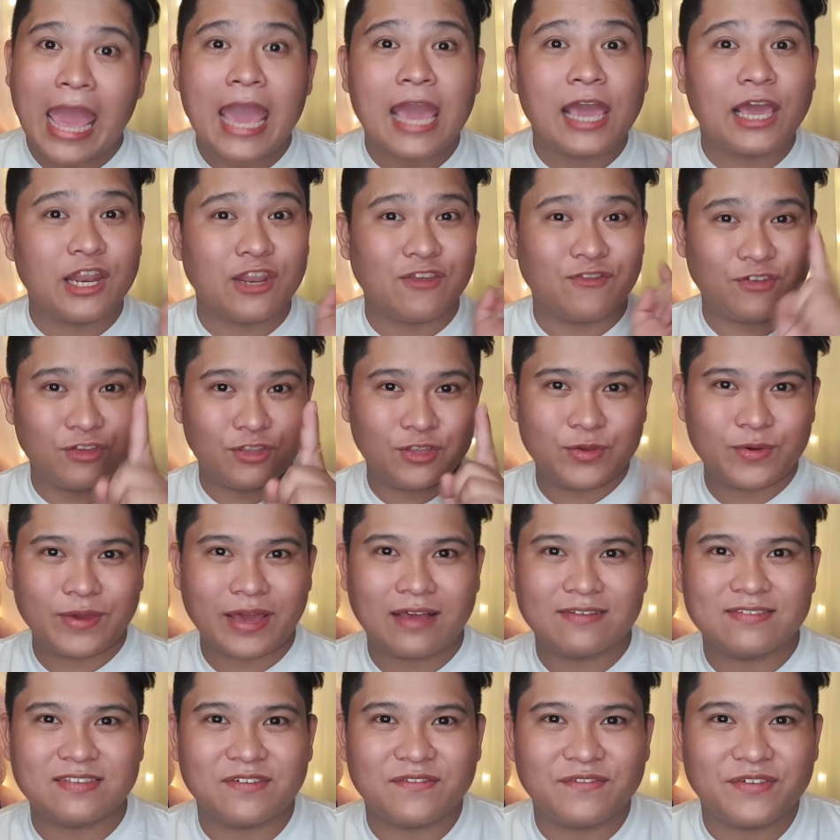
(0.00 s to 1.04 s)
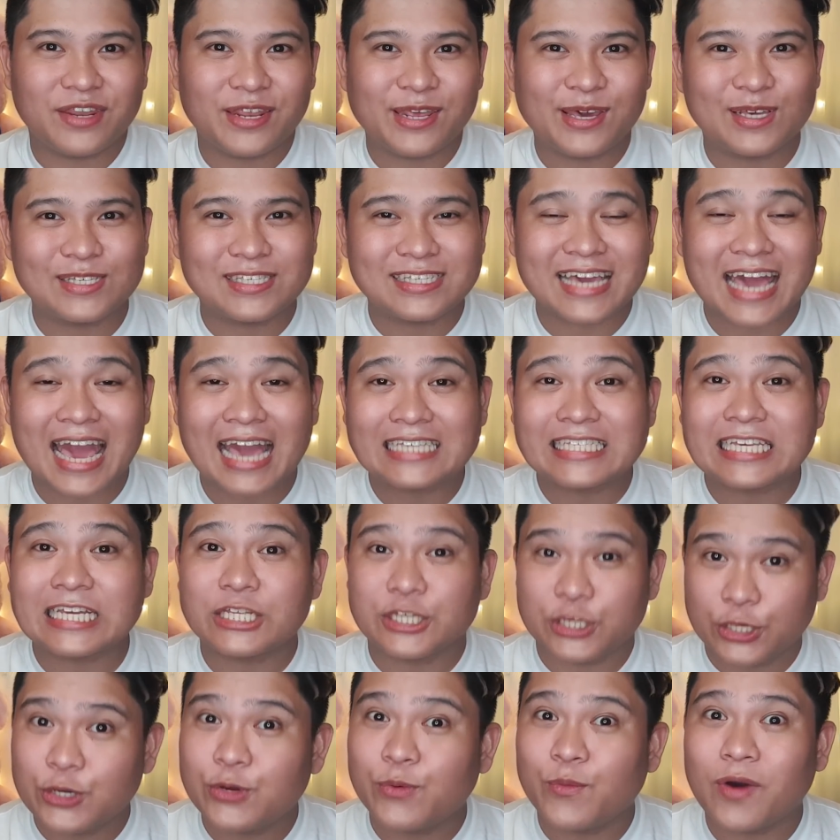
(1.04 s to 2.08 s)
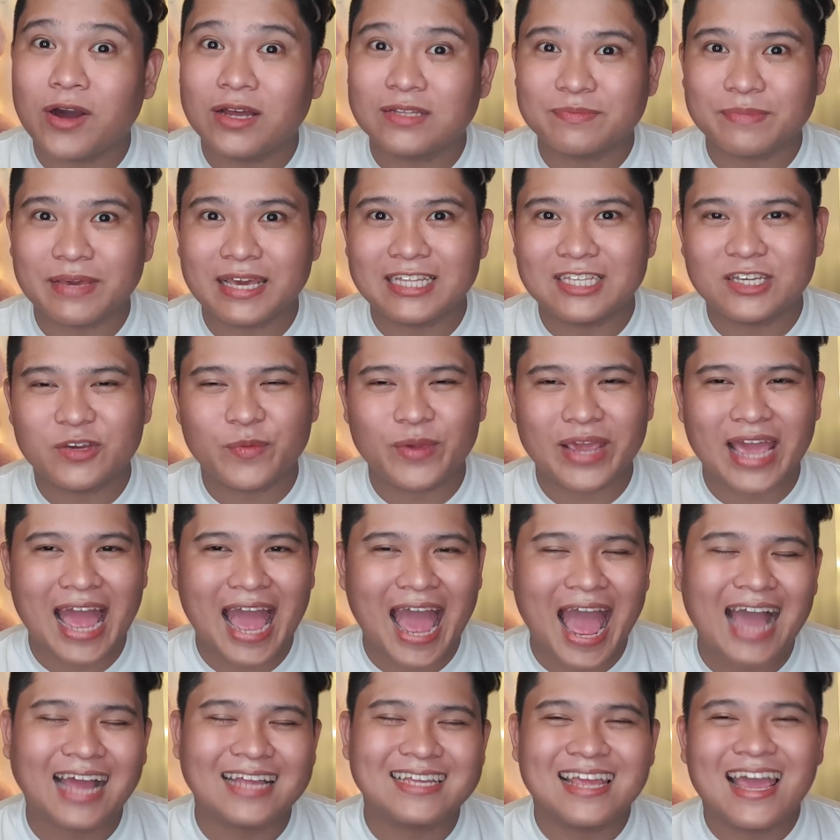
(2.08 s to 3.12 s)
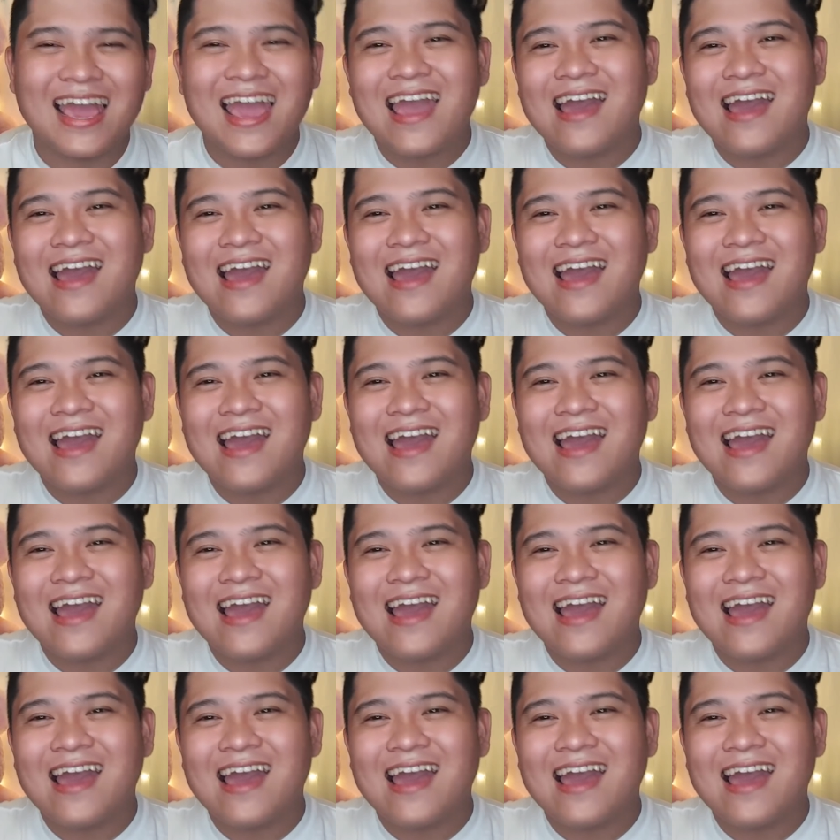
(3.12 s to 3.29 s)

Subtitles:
And if you do have some videos, guys, that you want me to react,